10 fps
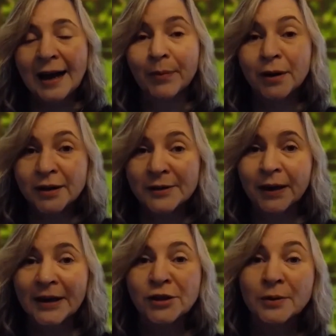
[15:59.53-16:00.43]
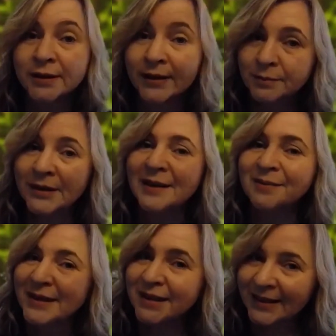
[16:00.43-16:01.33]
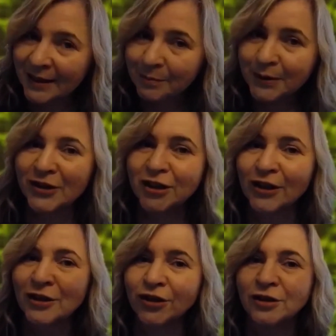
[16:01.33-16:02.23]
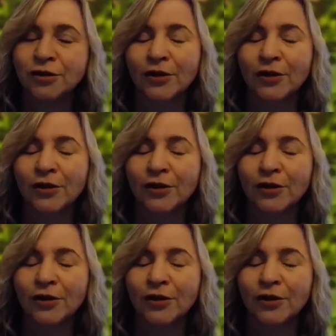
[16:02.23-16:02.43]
Because by doing sometimes the simple solutions,